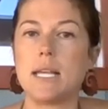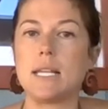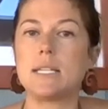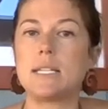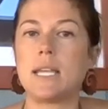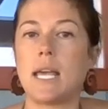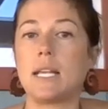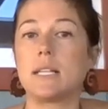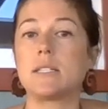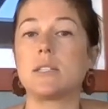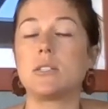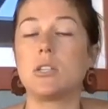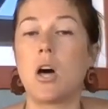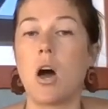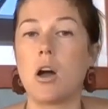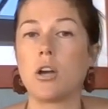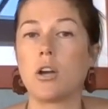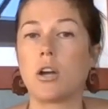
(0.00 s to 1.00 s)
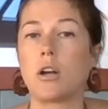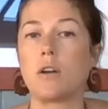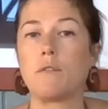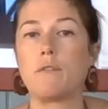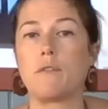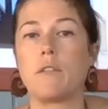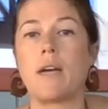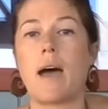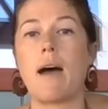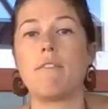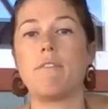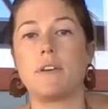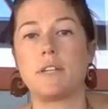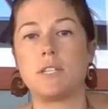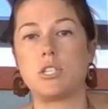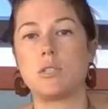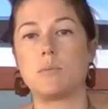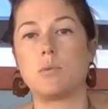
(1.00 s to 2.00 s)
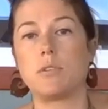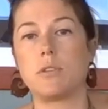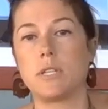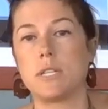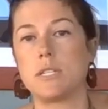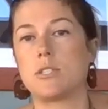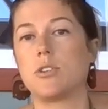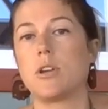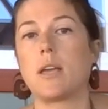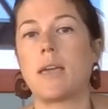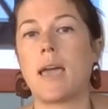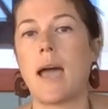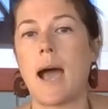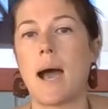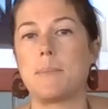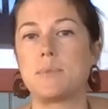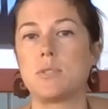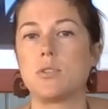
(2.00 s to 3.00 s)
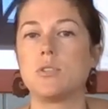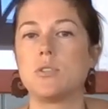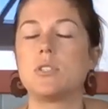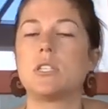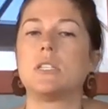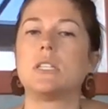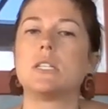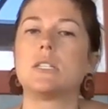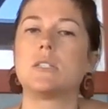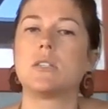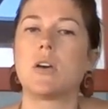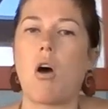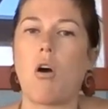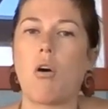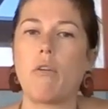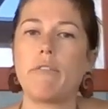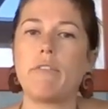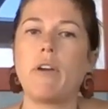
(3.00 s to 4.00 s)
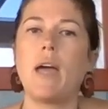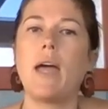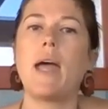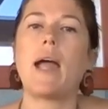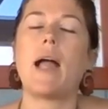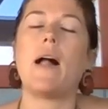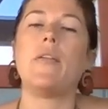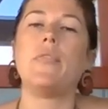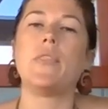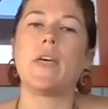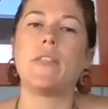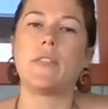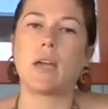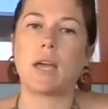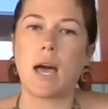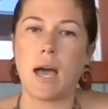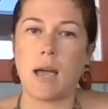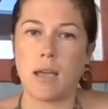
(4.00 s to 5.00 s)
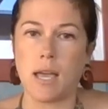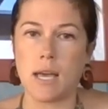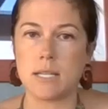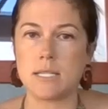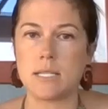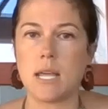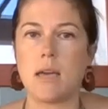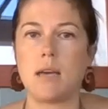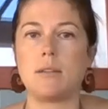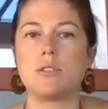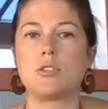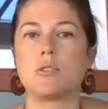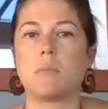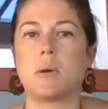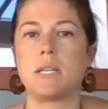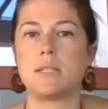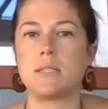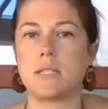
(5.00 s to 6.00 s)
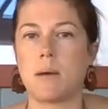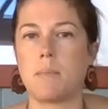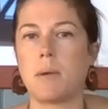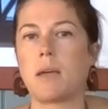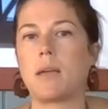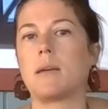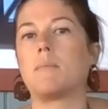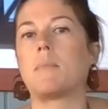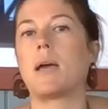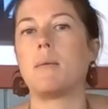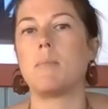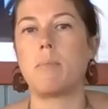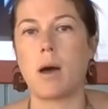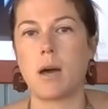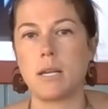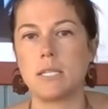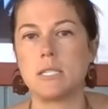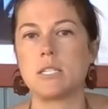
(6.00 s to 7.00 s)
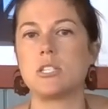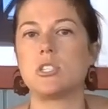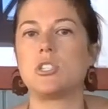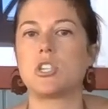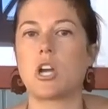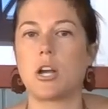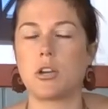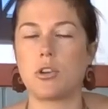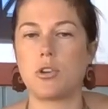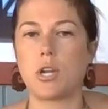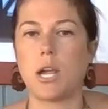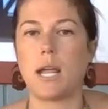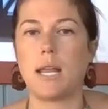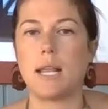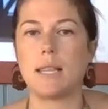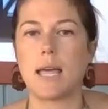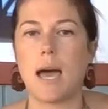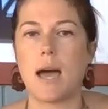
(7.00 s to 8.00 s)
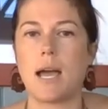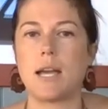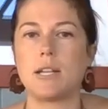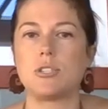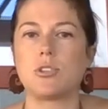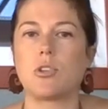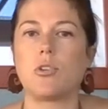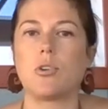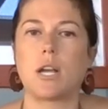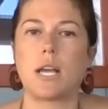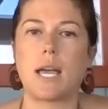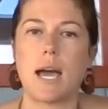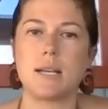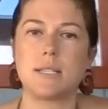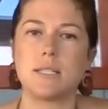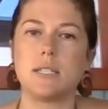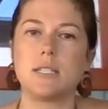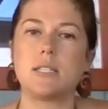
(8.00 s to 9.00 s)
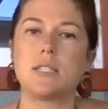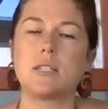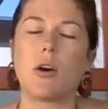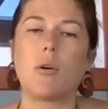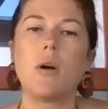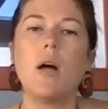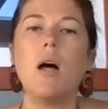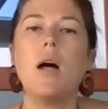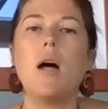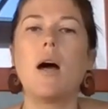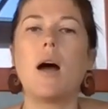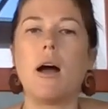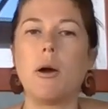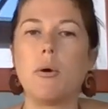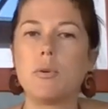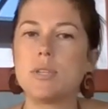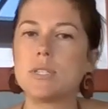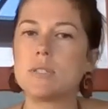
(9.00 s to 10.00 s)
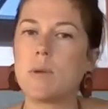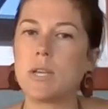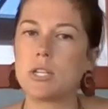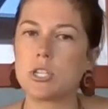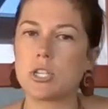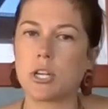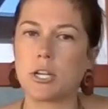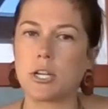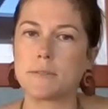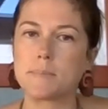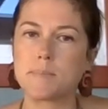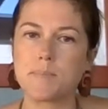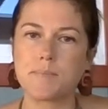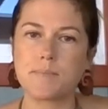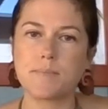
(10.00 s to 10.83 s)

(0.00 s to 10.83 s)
it takes longer for that vegetable glycerin capsule to dissolve and then the cayenne to enter my stomach and my body to start creating that hydrochloric acid. So I always make sure